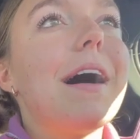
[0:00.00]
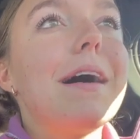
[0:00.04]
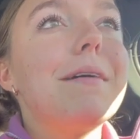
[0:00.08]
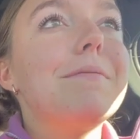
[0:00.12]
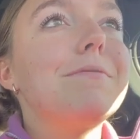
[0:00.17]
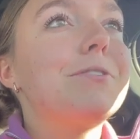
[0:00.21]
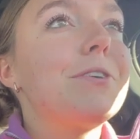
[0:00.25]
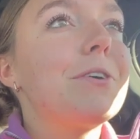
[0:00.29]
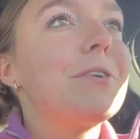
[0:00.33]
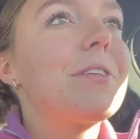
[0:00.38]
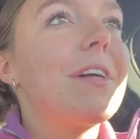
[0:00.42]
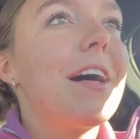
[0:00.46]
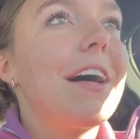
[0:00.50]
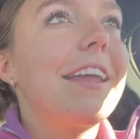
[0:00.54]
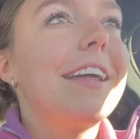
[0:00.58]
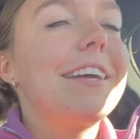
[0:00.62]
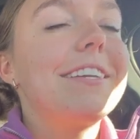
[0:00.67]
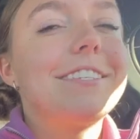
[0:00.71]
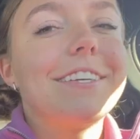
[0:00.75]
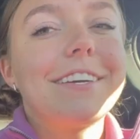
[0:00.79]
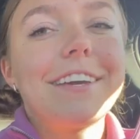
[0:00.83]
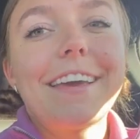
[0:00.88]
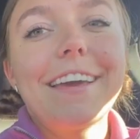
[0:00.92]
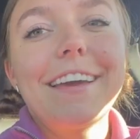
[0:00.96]
I'm so glad I
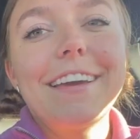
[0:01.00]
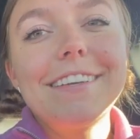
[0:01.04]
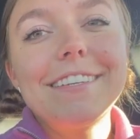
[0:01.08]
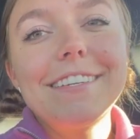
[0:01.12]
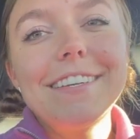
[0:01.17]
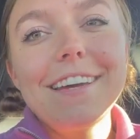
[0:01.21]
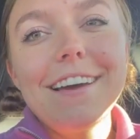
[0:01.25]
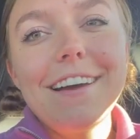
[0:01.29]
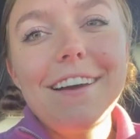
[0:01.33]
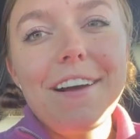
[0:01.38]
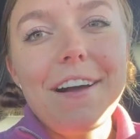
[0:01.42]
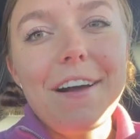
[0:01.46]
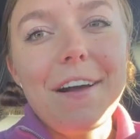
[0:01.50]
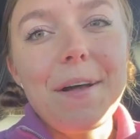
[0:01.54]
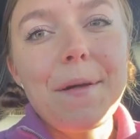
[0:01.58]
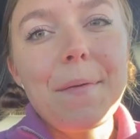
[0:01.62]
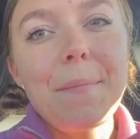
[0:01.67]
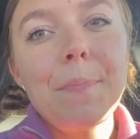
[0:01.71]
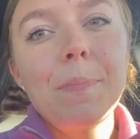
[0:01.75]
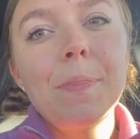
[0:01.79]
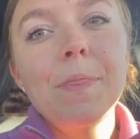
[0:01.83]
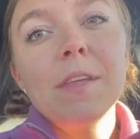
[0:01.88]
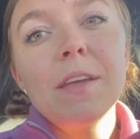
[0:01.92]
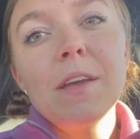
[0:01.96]
took it.
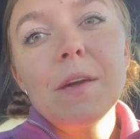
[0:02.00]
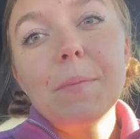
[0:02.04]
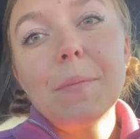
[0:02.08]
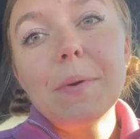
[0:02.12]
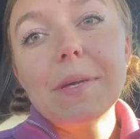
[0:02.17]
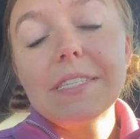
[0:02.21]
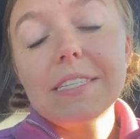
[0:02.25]
We